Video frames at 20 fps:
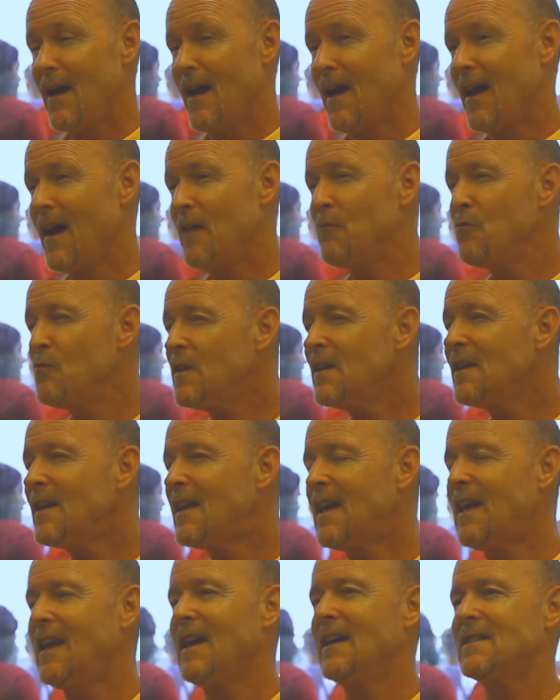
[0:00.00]
And I really
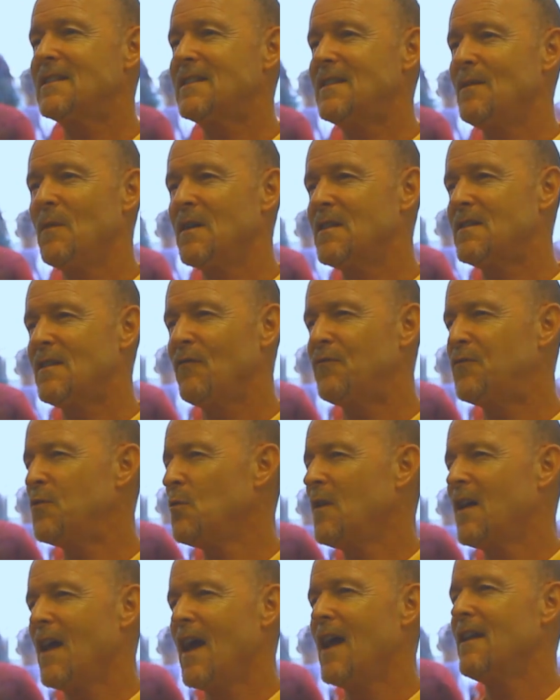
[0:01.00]
can't see myself
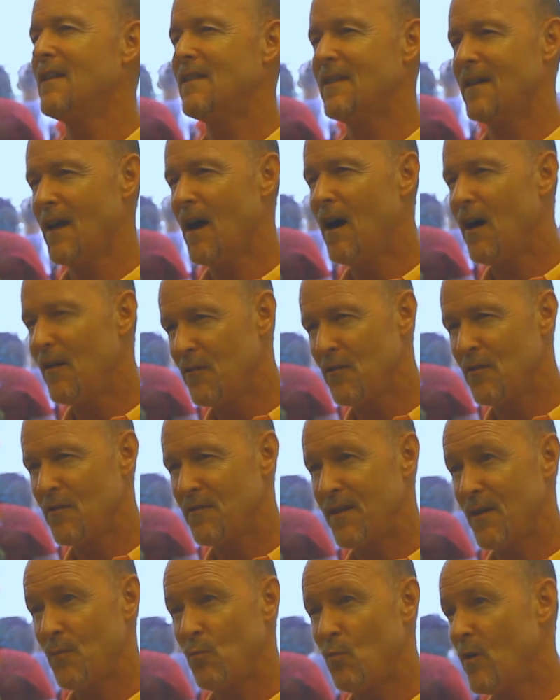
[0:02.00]
doing anything
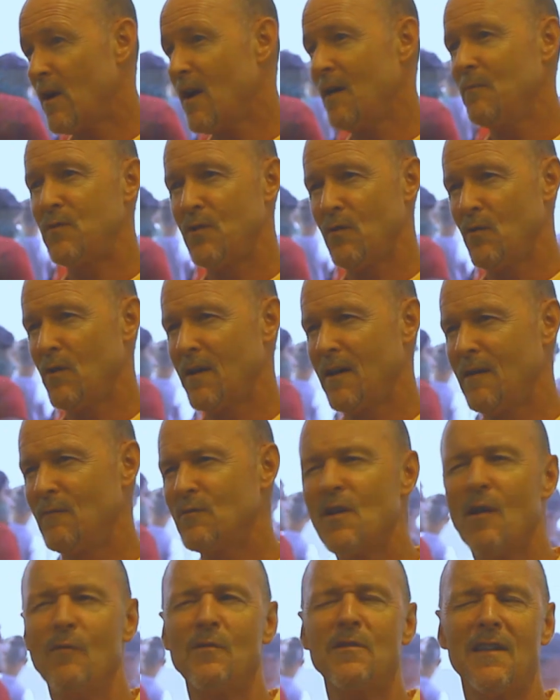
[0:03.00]
other than what I'm doing. It
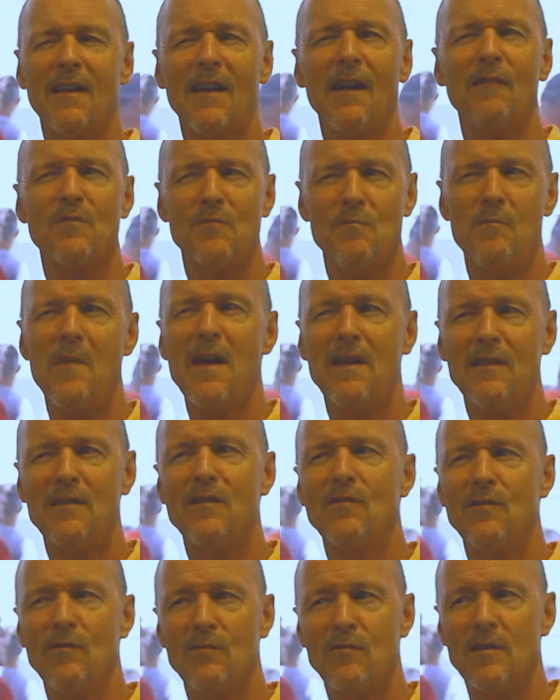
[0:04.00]
was almost like I was made
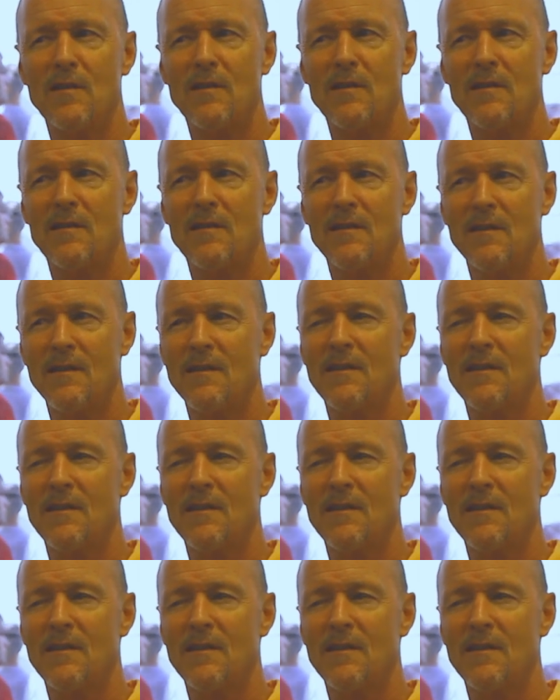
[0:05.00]
to do this.